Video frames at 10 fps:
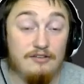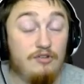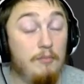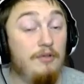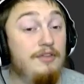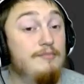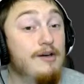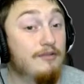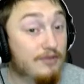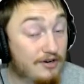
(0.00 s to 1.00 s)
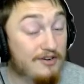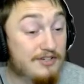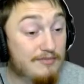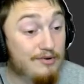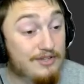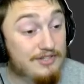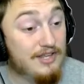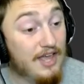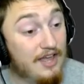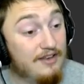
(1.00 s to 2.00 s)
you double the amount of recursion points you
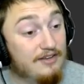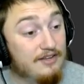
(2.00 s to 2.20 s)
get.